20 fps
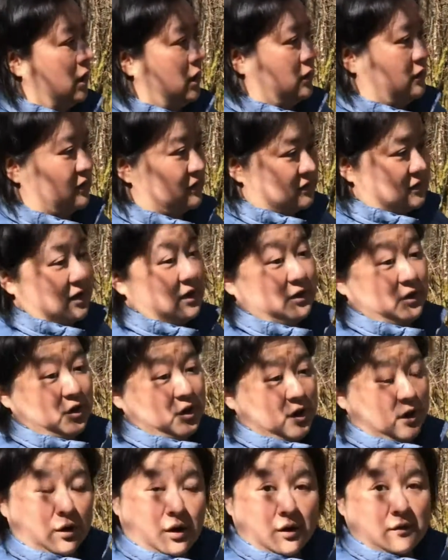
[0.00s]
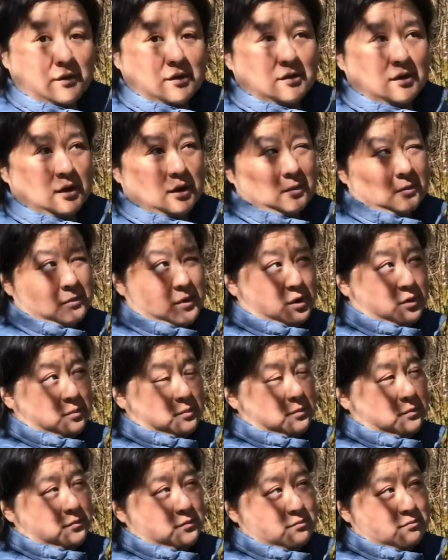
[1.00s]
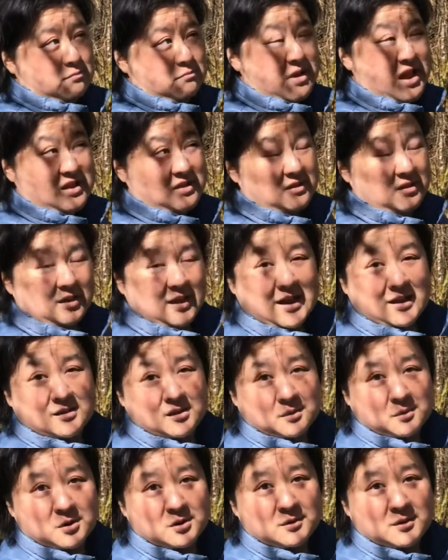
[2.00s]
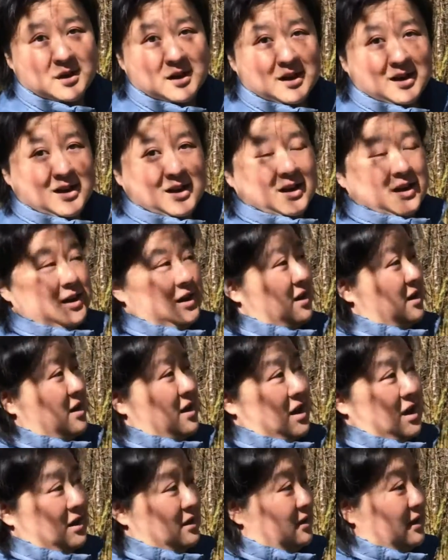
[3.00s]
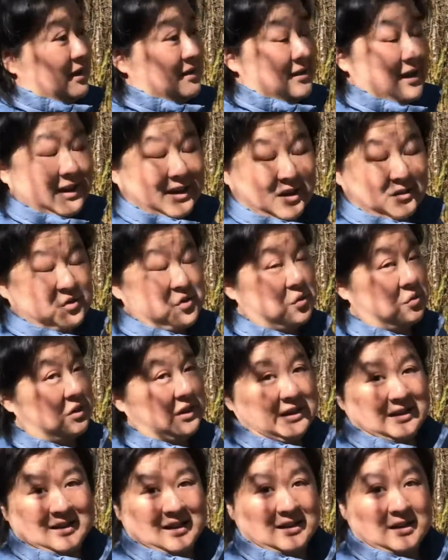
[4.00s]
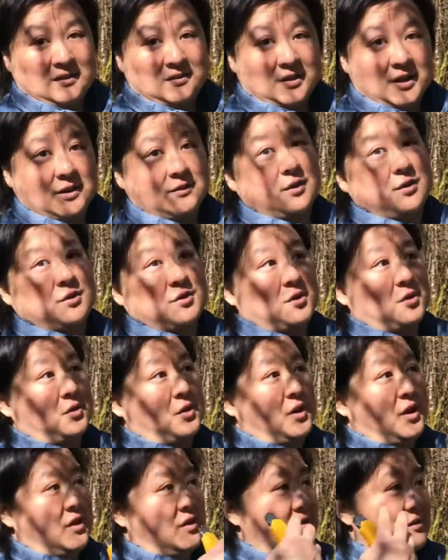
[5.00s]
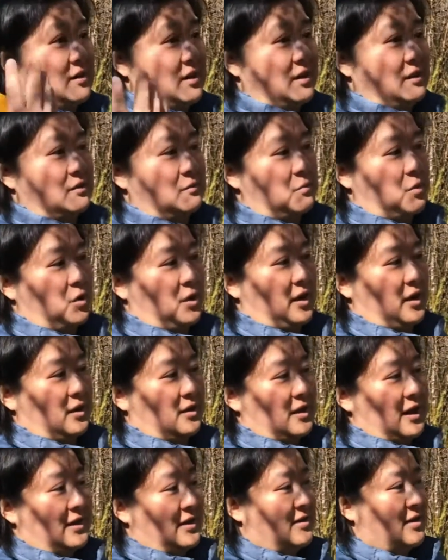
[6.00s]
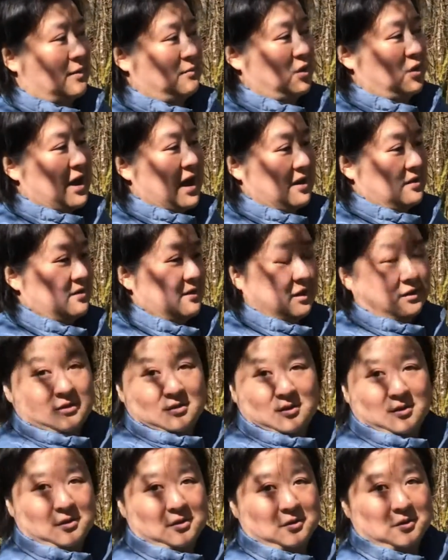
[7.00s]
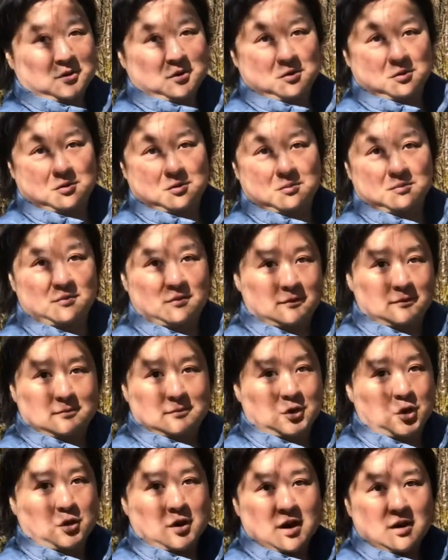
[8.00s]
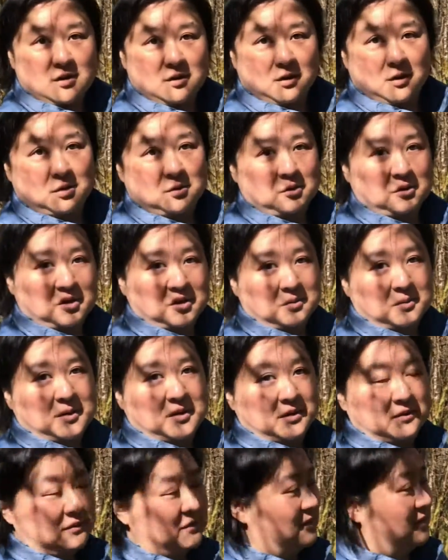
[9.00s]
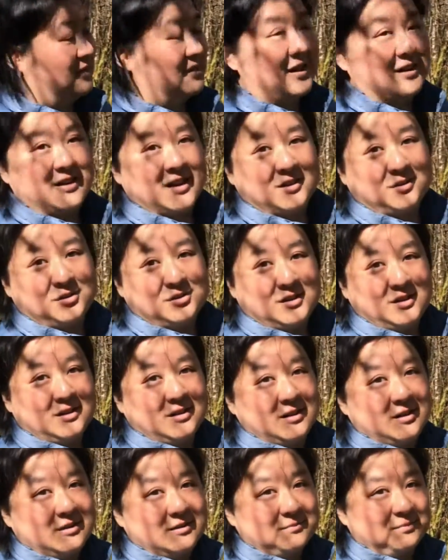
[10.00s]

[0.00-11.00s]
The seed, you can harvest it about mid to late summer, and it gives you really nutty flavor. So you can see it's more like anytime you add nuts to your cooking, you can throw a little bit of sting nettle seed in there.